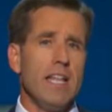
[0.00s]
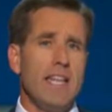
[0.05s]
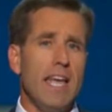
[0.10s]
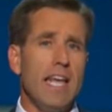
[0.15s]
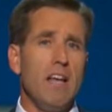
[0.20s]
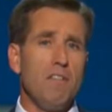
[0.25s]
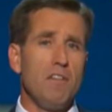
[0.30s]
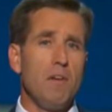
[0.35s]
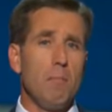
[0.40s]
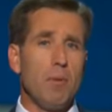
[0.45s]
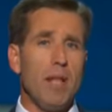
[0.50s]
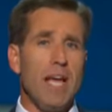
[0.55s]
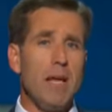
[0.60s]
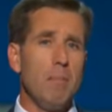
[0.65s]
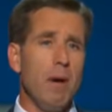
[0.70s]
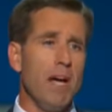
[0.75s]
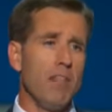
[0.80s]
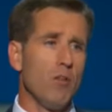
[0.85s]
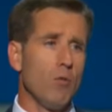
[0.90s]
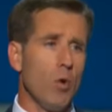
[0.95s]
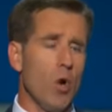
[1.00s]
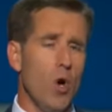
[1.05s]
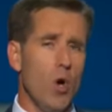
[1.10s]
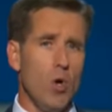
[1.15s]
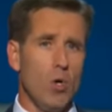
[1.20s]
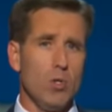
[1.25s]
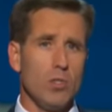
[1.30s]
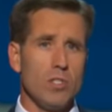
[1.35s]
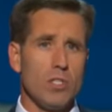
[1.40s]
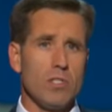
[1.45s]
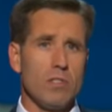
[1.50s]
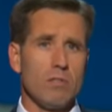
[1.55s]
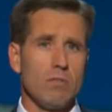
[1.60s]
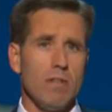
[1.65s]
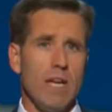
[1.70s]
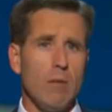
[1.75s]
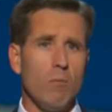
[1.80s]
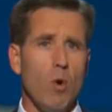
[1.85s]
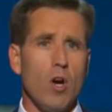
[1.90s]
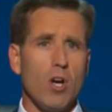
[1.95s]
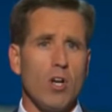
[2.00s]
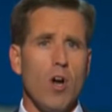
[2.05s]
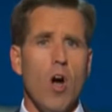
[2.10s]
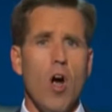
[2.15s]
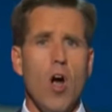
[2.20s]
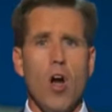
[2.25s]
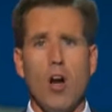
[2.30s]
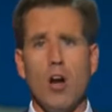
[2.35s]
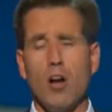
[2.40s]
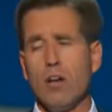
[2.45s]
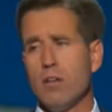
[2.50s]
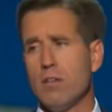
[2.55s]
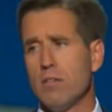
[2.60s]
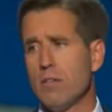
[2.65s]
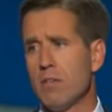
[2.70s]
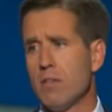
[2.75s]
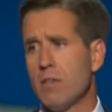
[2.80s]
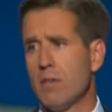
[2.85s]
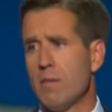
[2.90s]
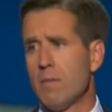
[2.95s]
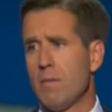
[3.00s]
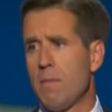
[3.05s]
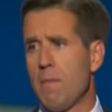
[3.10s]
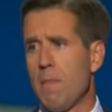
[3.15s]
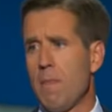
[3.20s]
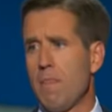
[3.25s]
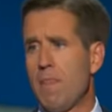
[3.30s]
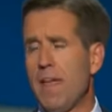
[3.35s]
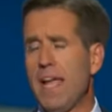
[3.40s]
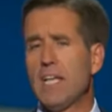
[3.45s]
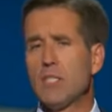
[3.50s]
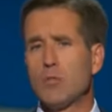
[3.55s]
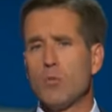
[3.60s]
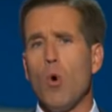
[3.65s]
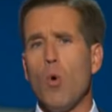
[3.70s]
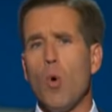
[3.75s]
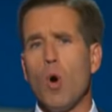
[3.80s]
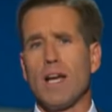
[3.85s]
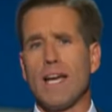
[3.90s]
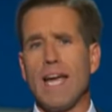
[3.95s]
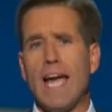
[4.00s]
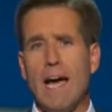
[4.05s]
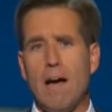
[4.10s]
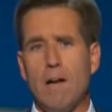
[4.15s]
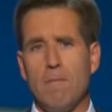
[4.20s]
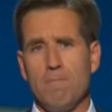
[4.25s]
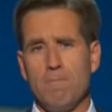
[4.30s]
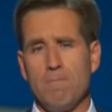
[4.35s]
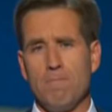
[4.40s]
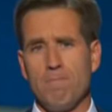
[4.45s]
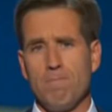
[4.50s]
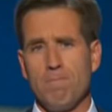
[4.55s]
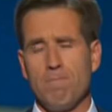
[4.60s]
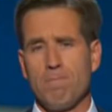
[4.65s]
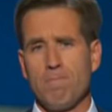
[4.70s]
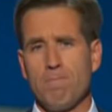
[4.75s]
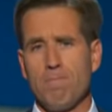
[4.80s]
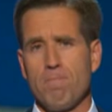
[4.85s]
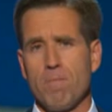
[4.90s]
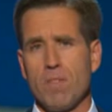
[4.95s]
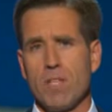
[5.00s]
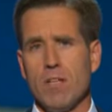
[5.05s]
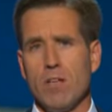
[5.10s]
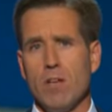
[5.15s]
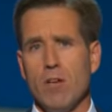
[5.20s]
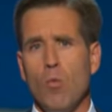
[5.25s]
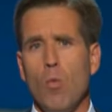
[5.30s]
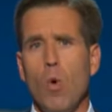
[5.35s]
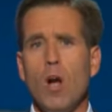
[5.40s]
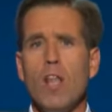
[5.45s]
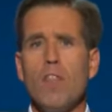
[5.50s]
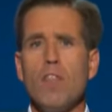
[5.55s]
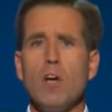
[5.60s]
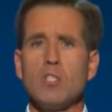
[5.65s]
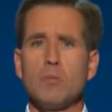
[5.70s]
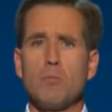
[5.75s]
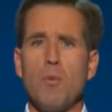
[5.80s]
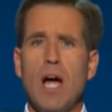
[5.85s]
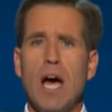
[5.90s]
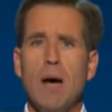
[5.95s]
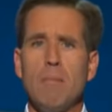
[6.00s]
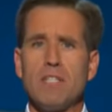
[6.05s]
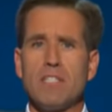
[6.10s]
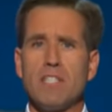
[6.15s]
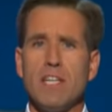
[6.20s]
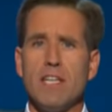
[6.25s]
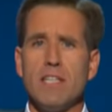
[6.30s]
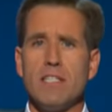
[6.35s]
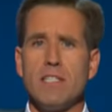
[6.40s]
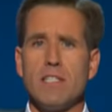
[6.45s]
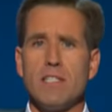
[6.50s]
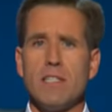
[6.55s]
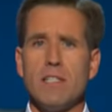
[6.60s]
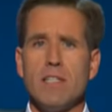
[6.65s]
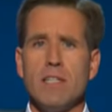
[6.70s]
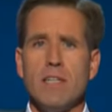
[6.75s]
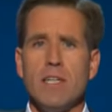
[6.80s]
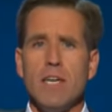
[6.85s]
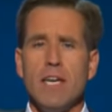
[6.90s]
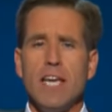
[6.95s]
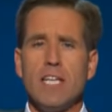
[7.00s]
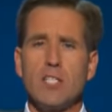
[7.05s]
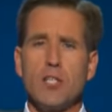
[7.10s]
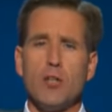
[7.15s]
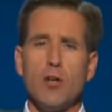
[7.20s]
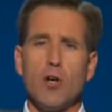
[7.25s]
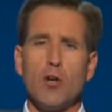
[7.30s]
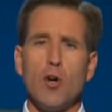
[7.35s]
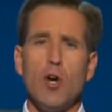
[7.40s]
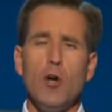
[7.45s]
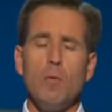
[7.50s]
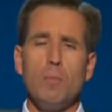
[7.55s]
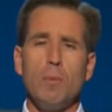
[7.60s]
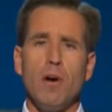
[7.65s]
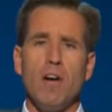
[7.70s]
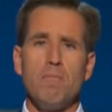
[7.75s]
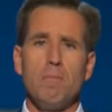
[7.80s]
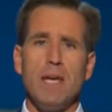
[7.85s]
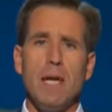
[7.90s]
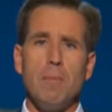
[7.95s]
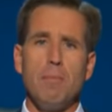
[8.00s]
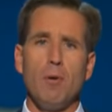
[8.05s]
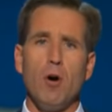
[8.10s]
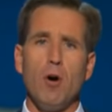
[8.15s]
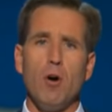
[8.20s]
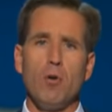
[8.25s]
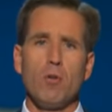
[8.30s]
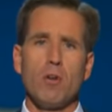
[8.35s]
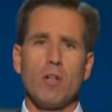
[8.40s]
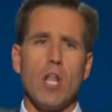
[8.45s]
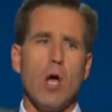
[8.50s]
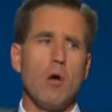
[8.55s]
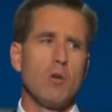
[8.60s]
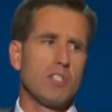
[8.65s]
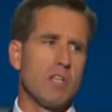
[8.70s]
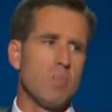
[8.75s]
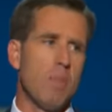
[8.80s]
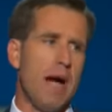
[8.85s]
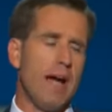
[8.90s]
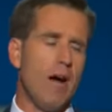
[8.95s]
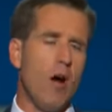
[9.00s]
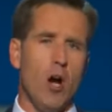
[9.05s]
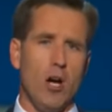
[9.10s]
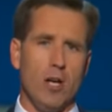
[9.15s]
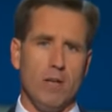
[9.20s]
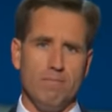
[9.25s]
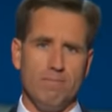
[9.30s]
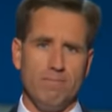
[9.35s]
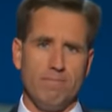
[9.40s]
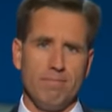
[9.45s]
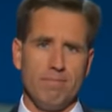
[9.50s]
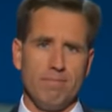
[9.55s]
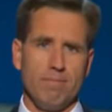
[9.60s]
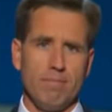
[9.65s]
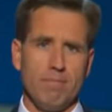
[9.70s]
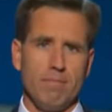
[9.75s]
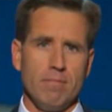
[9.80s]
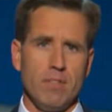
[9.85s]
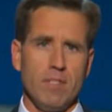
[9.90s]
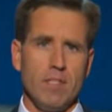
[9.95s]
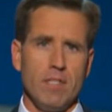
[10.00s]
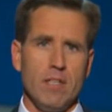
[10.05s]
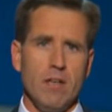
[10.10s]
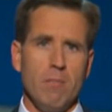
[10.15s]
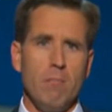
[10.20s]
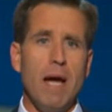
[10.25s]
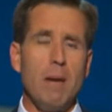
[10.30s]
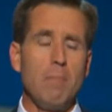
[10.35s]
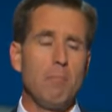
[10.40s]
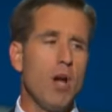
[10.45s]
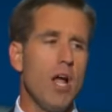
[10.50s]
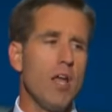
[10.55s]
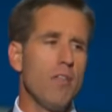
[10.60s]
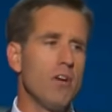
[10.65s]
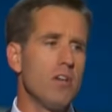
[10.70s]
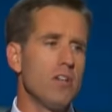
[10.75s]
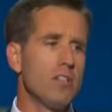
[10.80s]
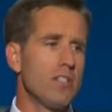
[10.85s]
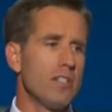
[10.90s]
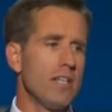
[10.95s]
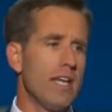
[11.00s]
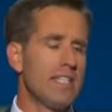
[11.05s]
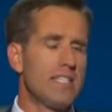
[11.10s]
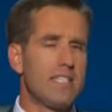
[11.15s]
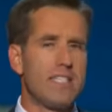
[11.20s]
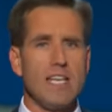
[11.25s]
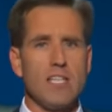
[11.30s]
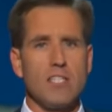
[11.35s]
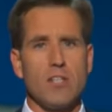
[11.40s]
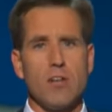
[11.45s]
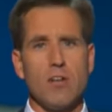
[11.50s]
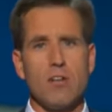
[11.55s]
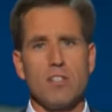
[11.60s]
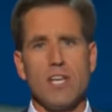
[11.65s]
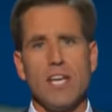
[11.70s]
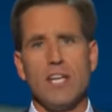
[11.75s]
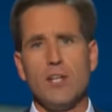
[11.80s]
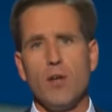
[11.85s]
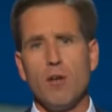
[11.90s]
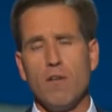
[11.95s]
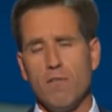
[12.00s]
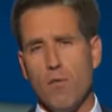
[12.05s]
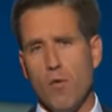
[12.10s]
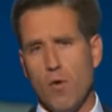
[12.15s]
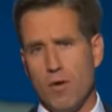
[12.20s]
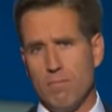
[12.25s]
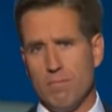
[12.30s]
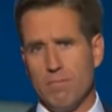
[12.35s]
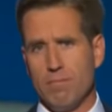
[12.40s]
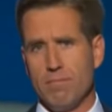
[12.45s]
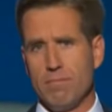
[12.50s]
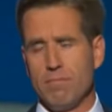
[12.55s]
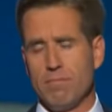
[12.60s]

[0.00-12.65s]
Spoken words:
that if you play by the rules and work hard, things will work out. One of those promises is to a group of people close to my heart, my brothers and sisters in uniform.